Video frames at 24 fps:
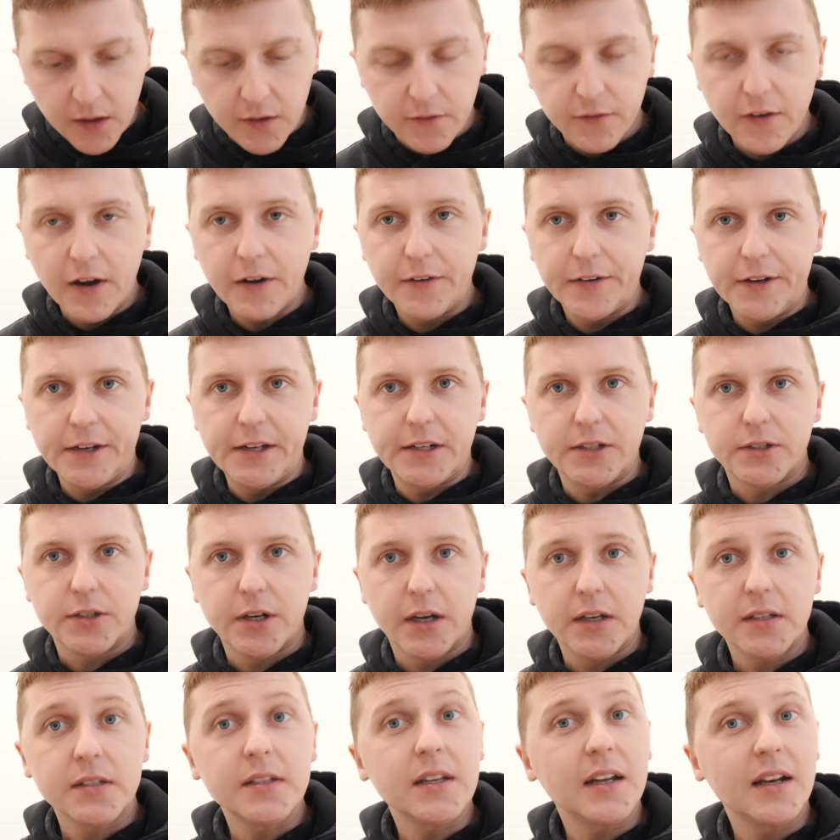Very
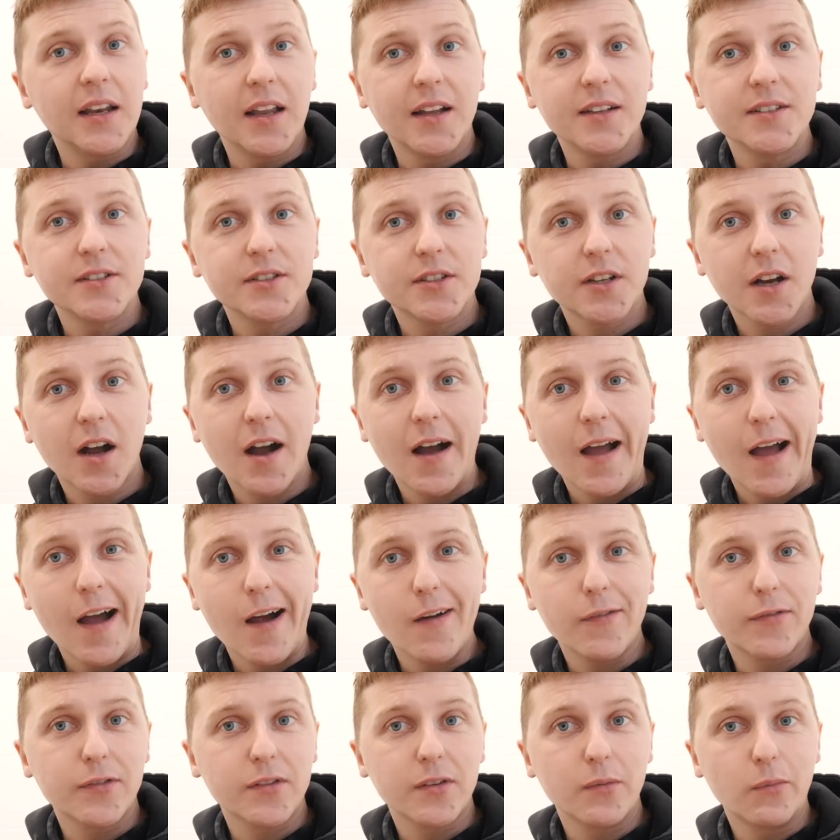interesting lunch. I
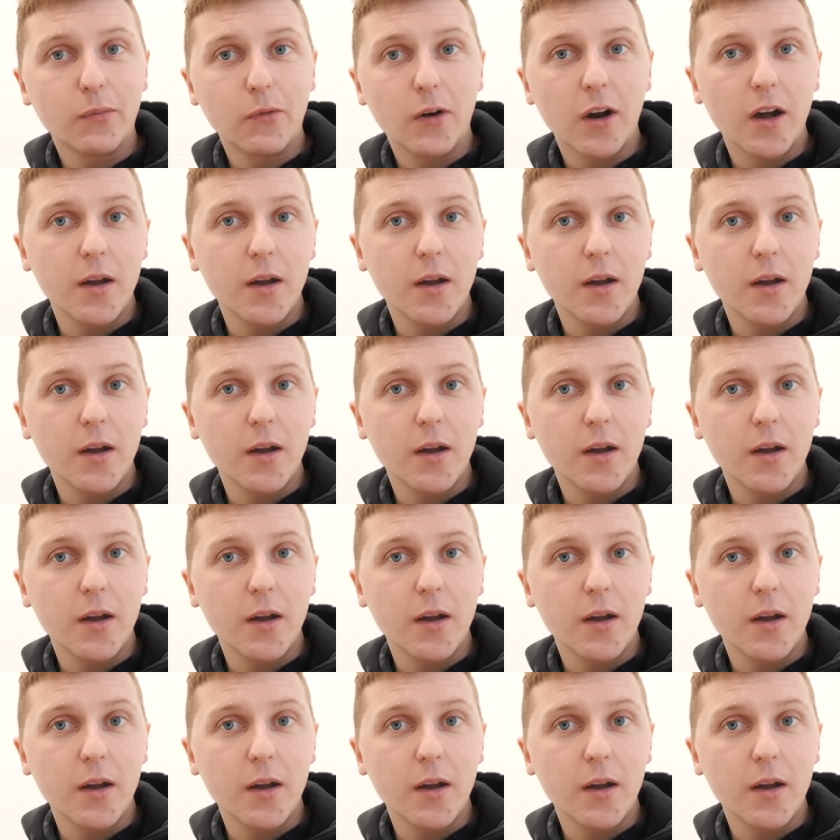have some